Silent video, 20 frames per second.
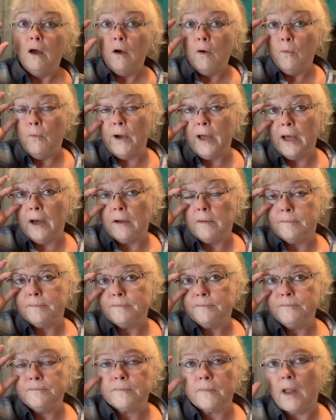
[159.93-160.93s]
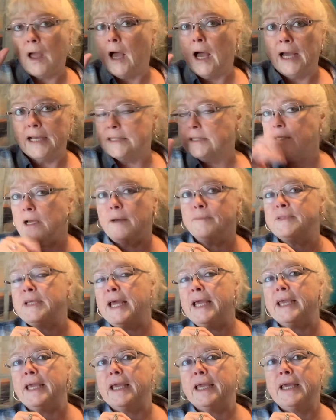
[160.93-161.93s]
Well, I stopped
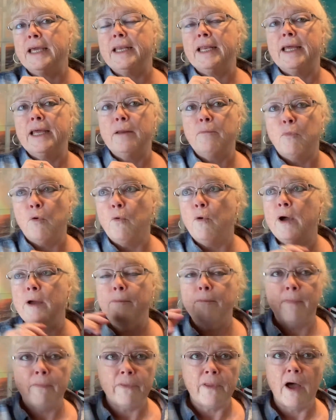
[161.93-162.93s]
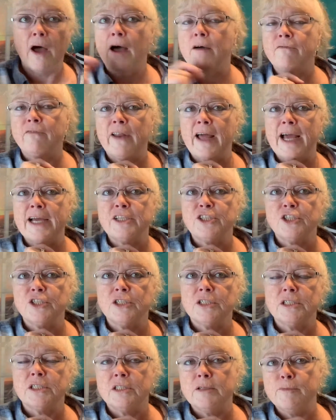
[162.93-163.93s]
taking it and boy, the hot
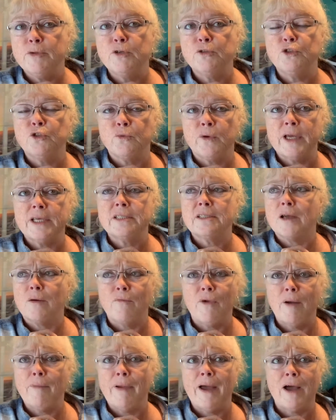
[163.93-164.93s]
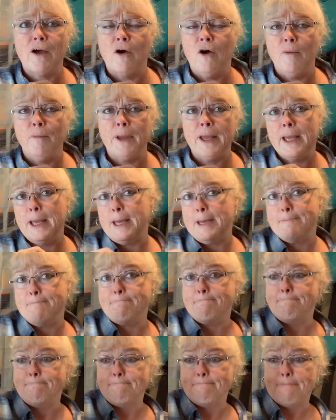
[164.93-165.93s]
flashes and the mood swings come right back on me
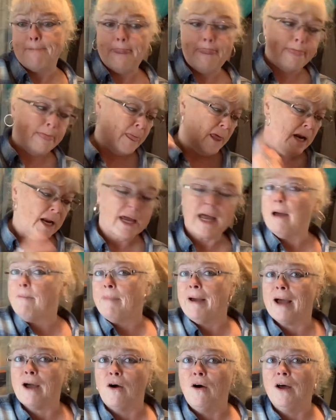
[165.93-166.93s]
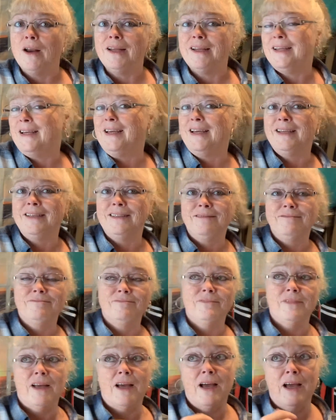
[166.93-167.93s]
and then I got back on it and
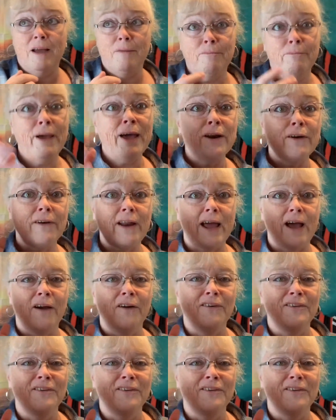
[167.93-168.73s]
I'm better now.